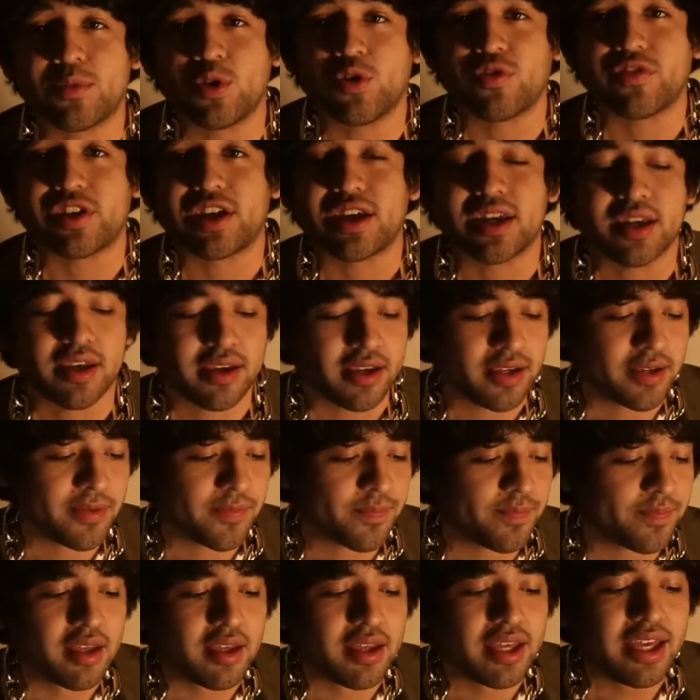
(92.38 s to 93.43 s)
movie.
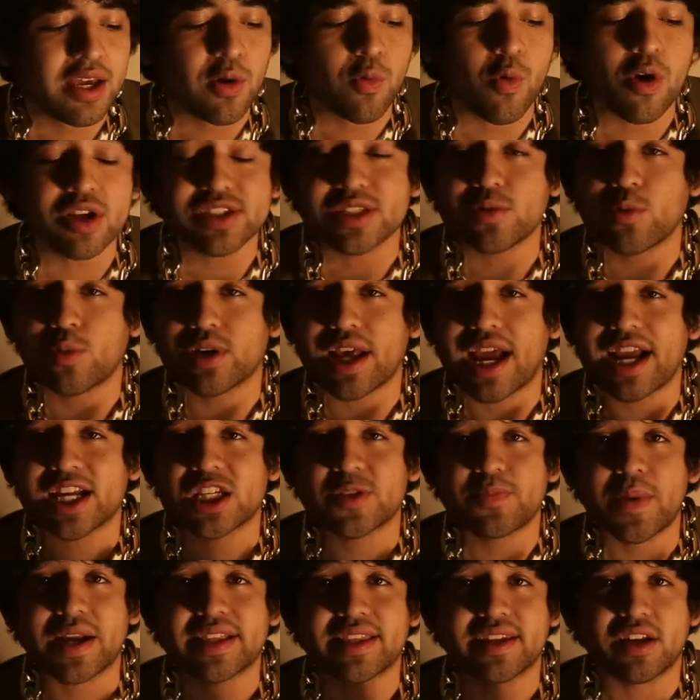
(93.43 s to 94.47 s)
It wasn't what I
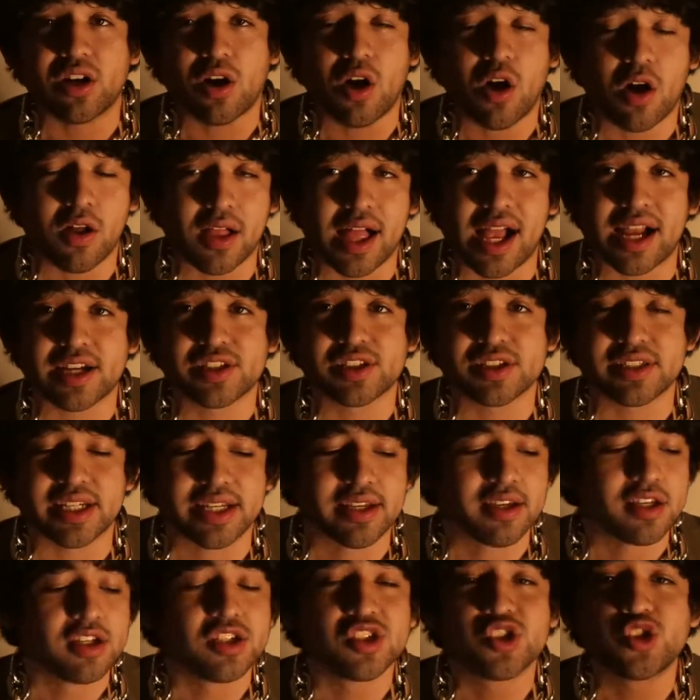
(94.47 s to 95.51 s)
expected at all,
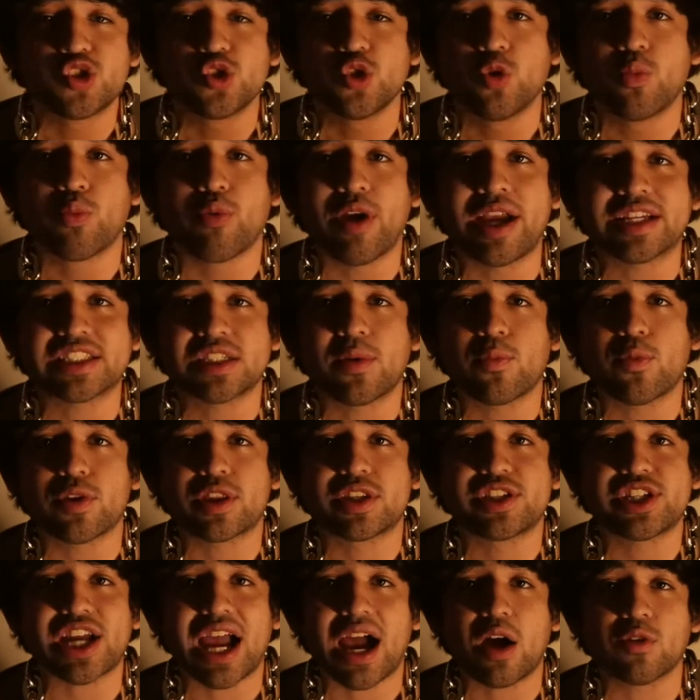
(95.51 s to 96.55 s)
actually. Su breaks up
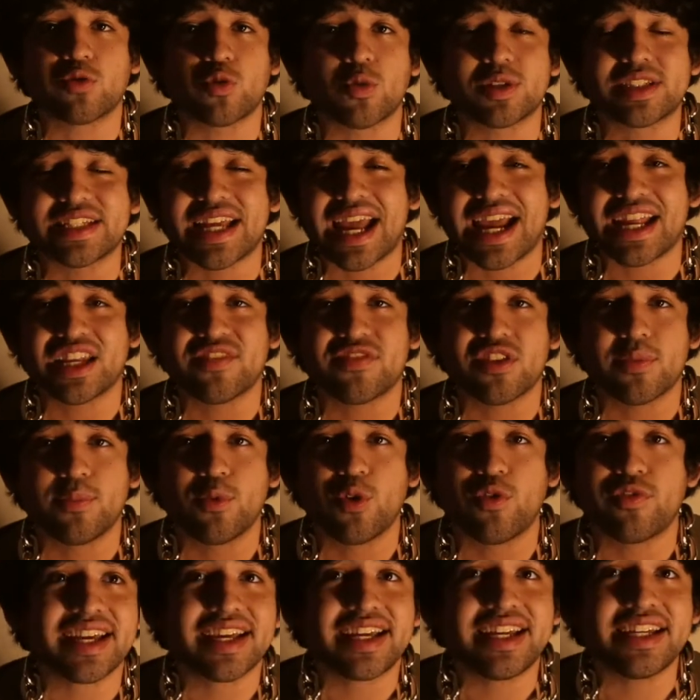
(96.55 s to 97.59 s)
with Chow towards the end of the
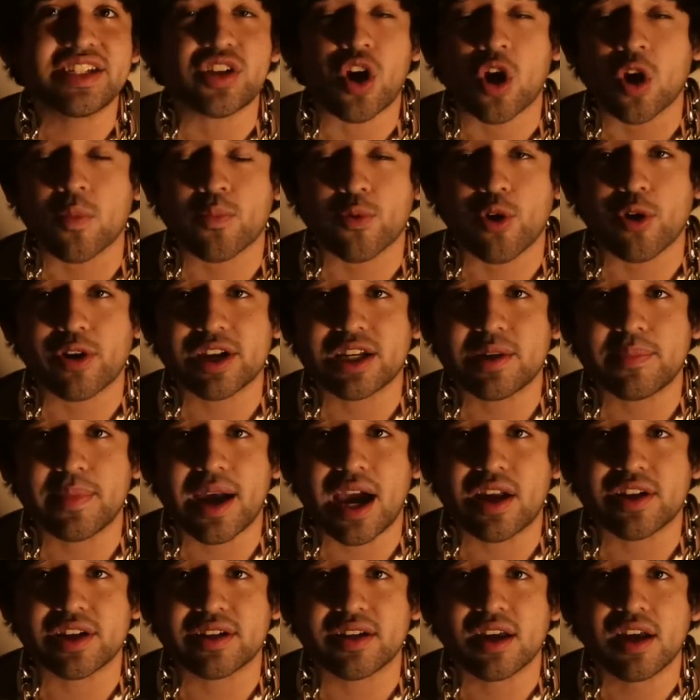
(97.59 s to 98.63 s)
movie. He's heartbroken
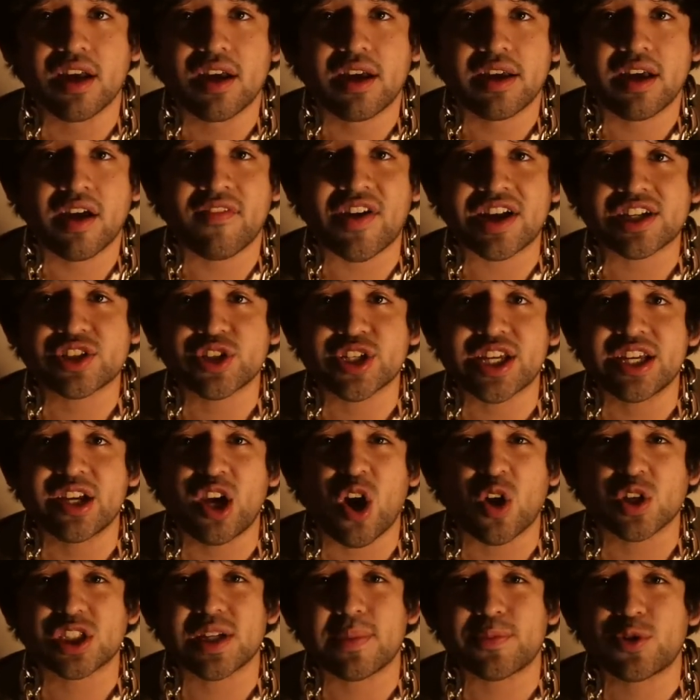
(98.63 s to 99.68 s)
about it. Eventually, he
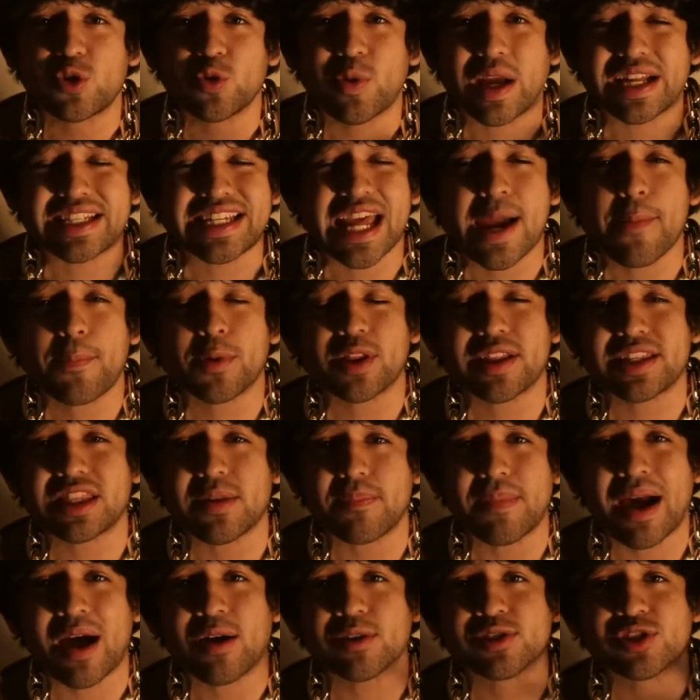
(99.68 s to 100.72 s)
goes up to a temple in the
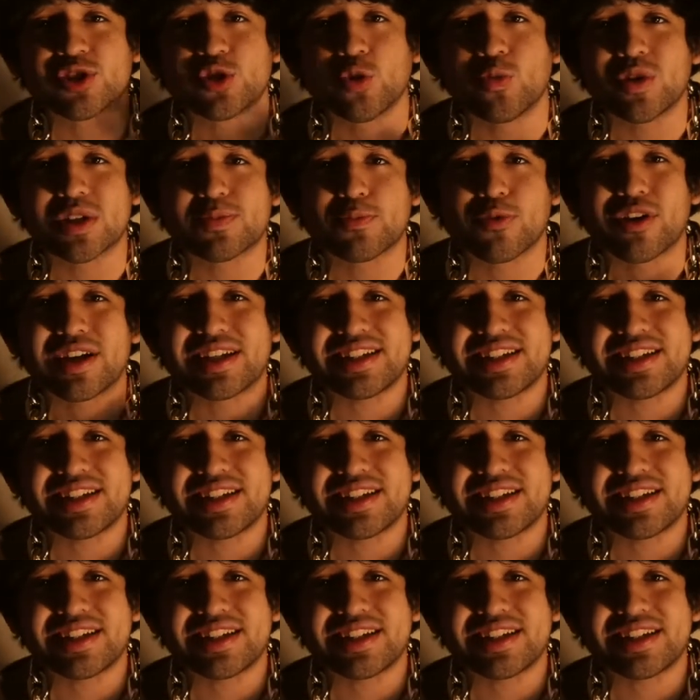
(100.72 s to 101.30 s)
mountains to whisper a